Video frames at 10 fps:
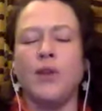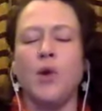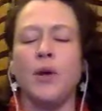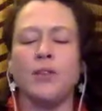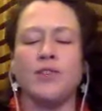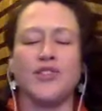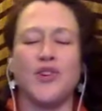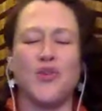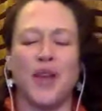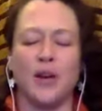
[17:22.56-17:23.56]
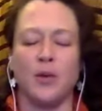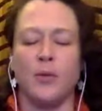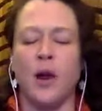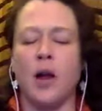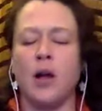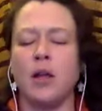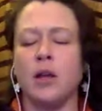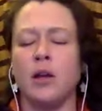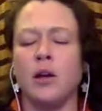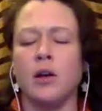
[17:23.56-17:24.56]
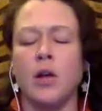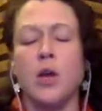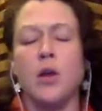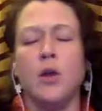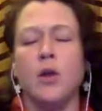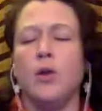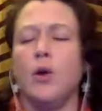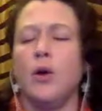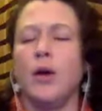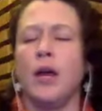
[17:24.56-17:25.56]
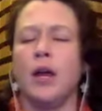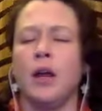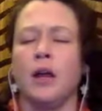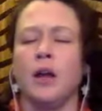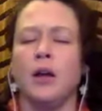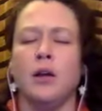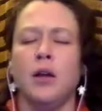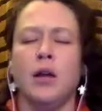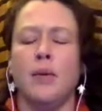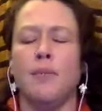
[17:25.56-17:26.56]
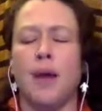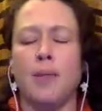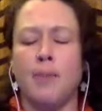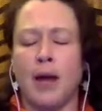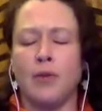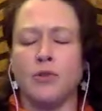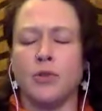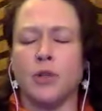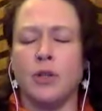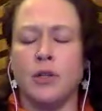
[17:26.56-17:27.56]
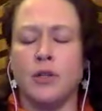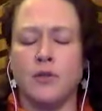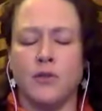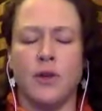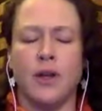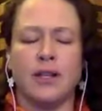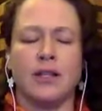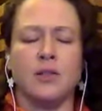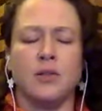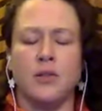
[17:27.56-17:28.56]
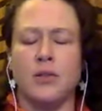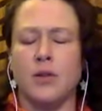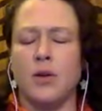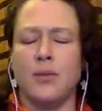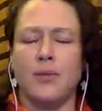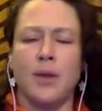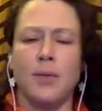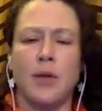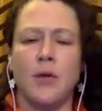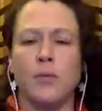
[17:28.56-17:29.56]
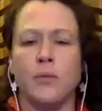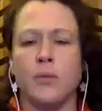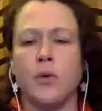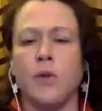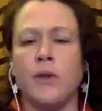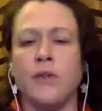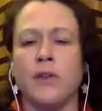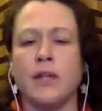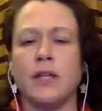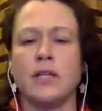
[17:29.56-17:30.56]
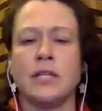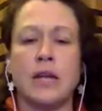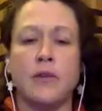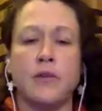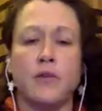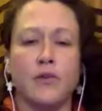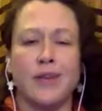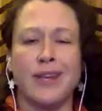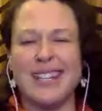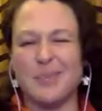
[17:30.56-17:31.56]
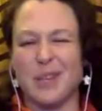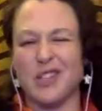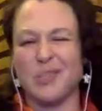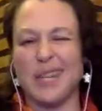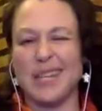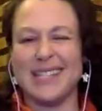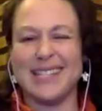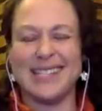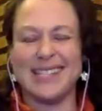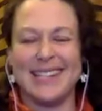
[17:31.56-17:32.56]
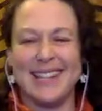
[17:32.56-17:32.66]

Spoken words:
Knowing there's no right or wrong here, knowing my boundaries, feeling maybe I'm only feeling safe in this much space.